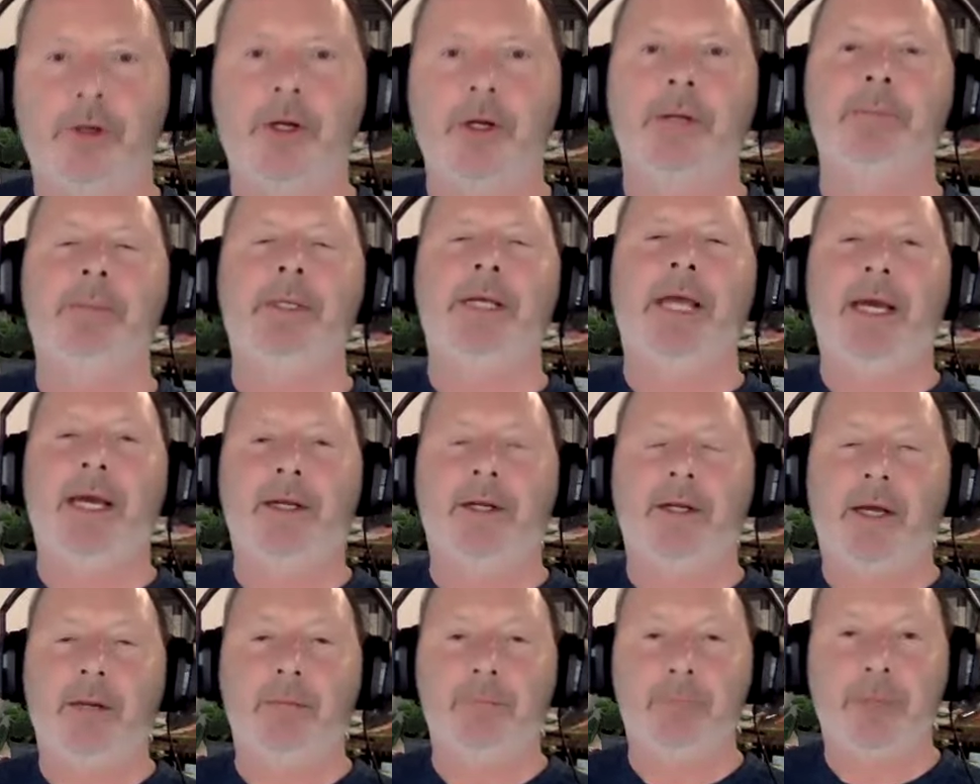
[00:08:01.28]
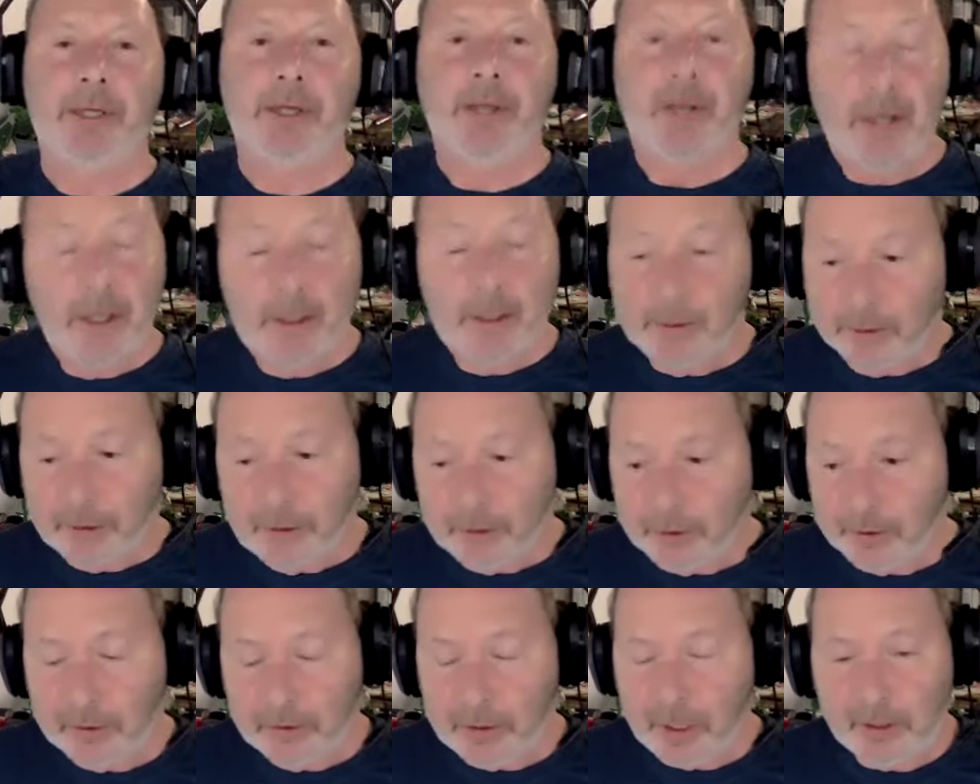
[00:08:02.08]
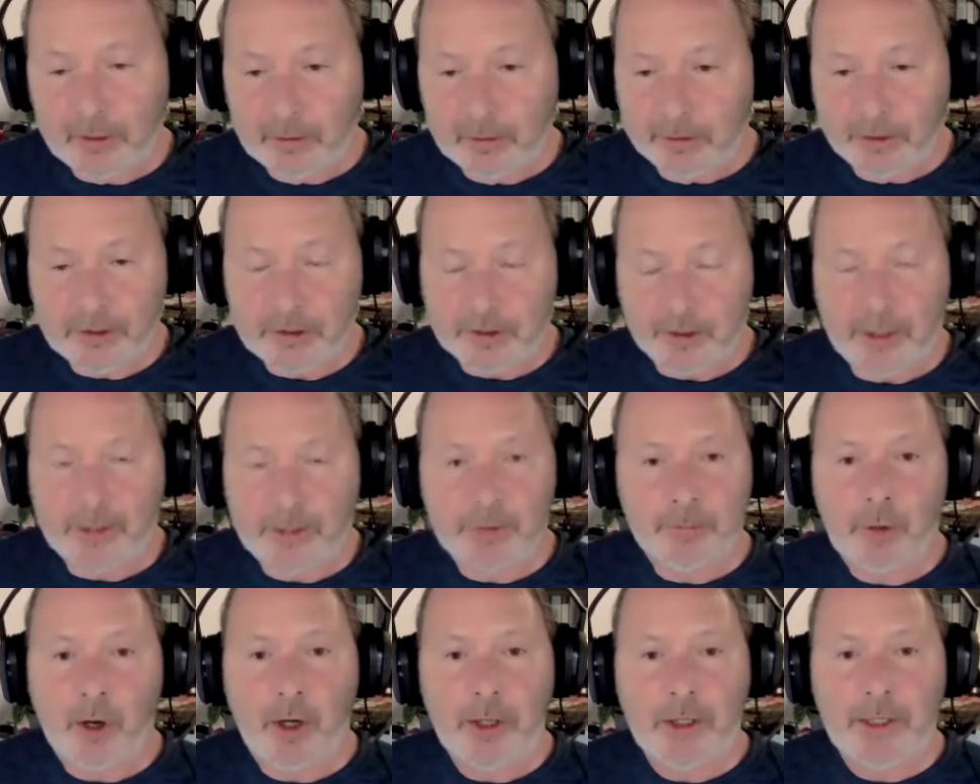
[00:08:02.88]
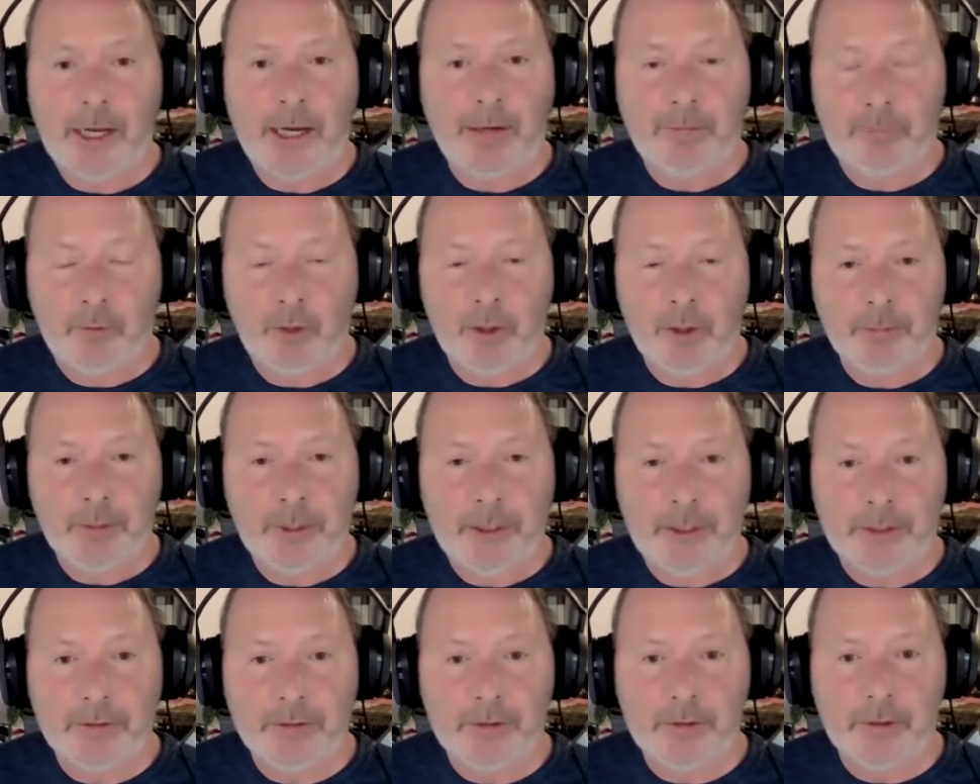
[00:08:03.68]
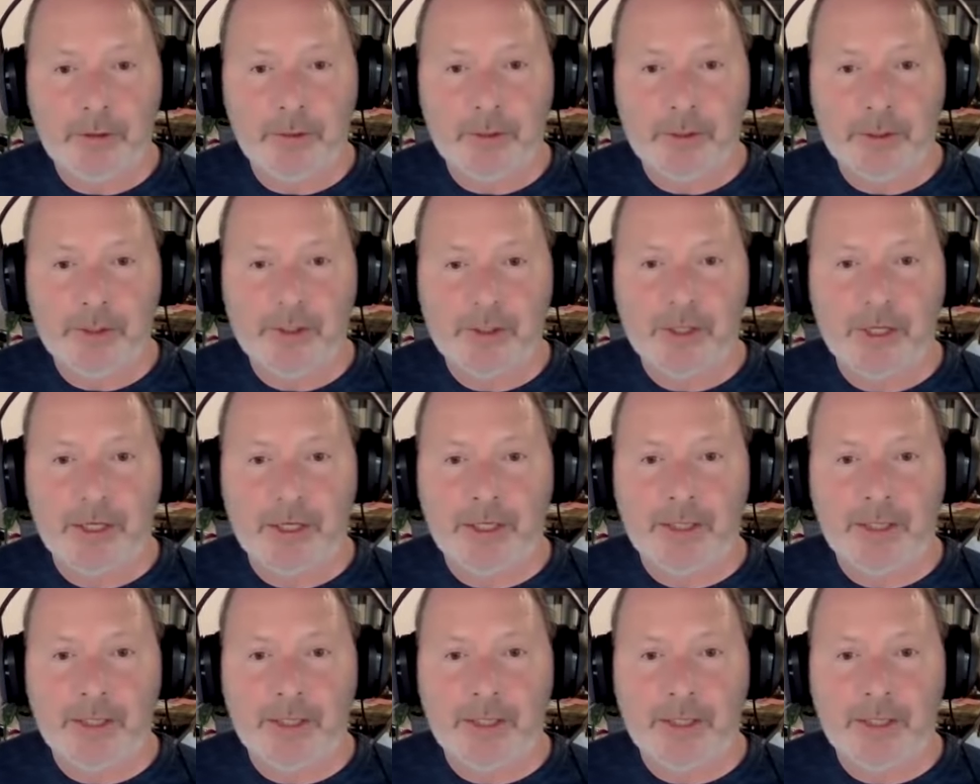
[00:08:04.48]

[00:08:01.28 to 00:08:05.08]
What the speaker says: and be head up, but just let your body have 1 minute to do its thing